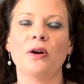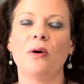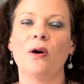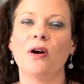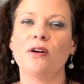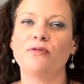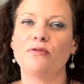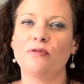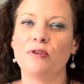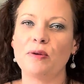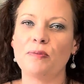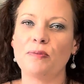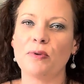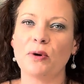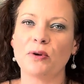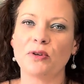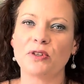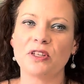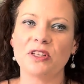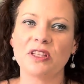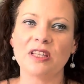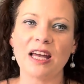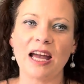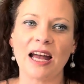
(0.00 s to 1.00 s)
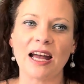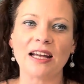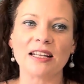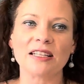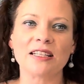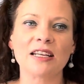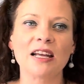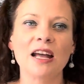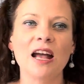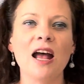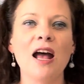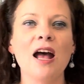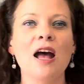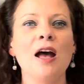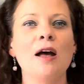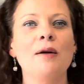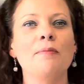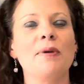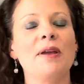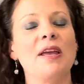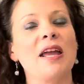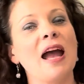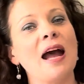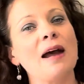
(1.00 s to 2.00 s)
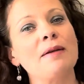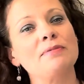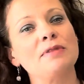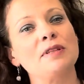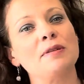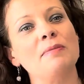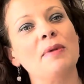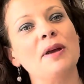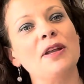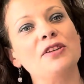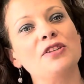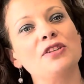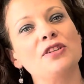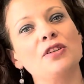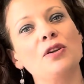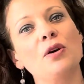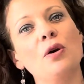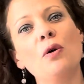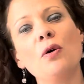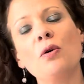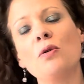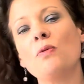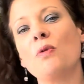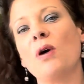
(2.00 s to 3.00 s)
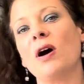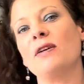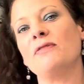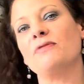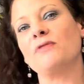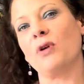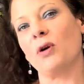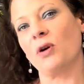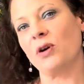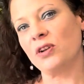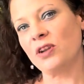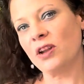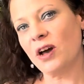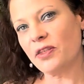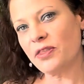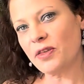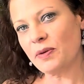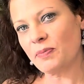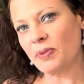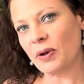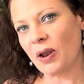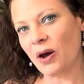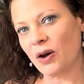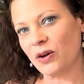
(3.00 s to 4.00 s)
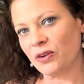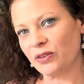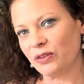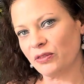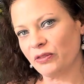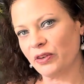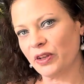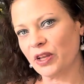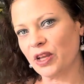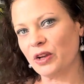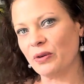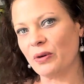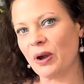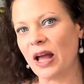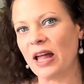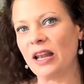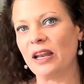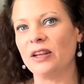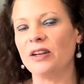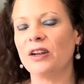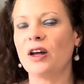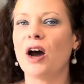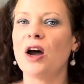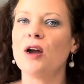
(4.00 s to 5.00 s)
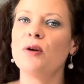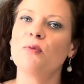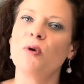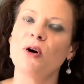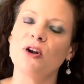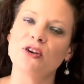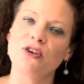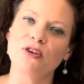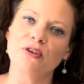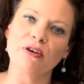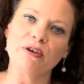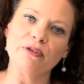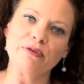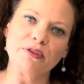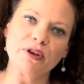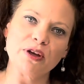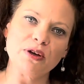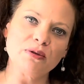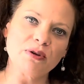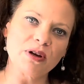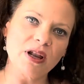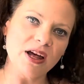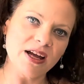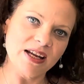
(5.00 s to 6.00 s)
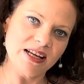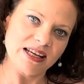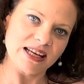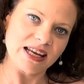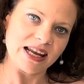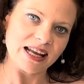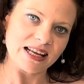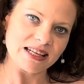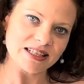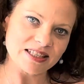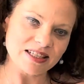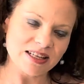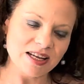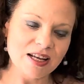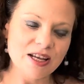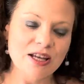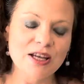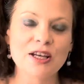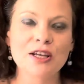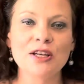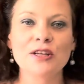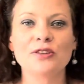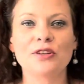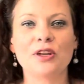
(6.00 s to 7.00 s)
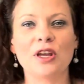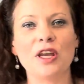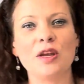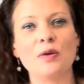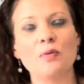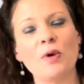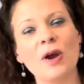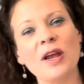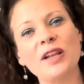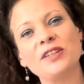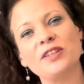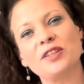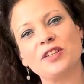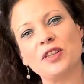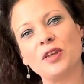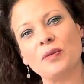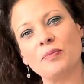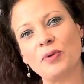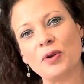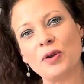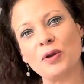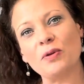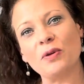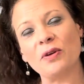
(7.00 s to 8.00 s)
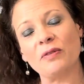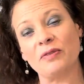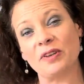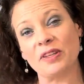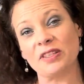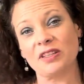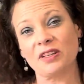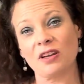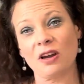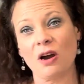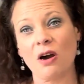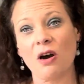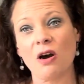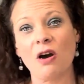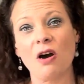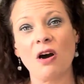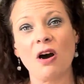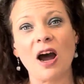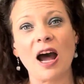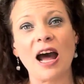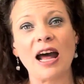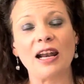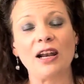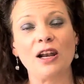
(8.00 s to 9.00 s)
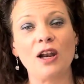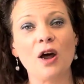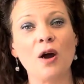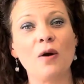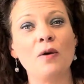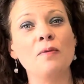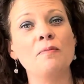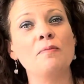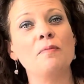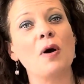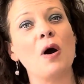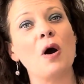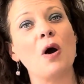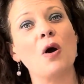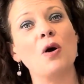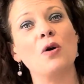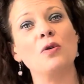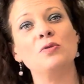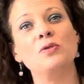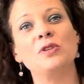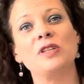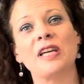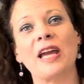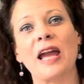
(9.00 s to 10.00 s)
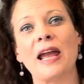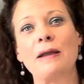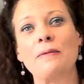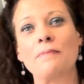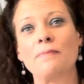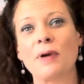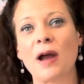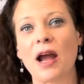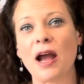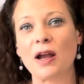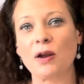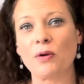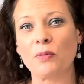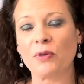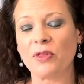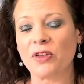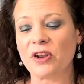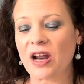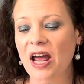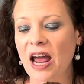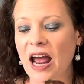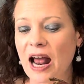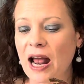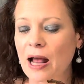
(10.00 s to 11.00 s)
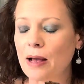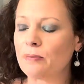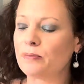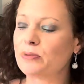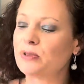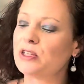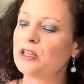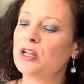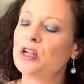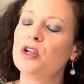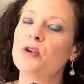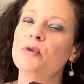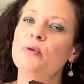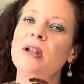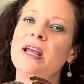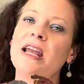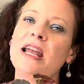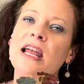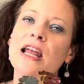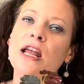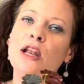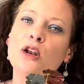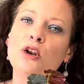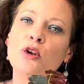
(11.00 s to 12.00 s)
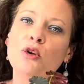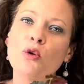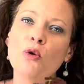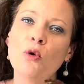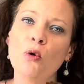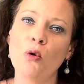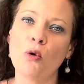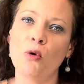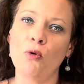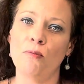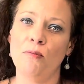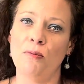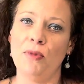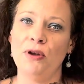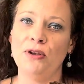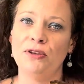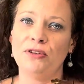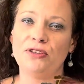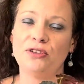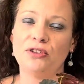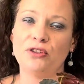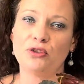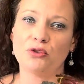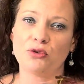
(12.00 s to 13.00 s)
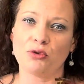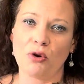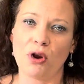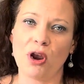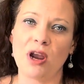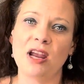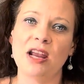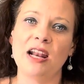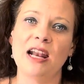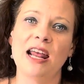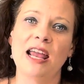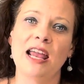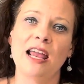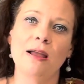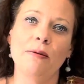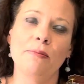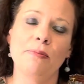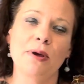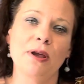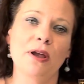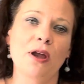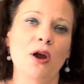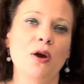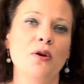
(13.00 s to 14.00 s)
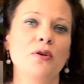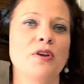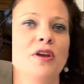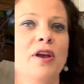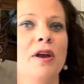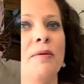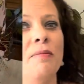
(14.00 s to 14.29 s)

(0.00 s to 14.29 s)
I've repotted that. But he happened to mention, oh, I've got another plant for you, Helen. I wonder if you'd like it. So he went to the boot of his car and lo and behold came back with an absolutely enormous trailing Begonia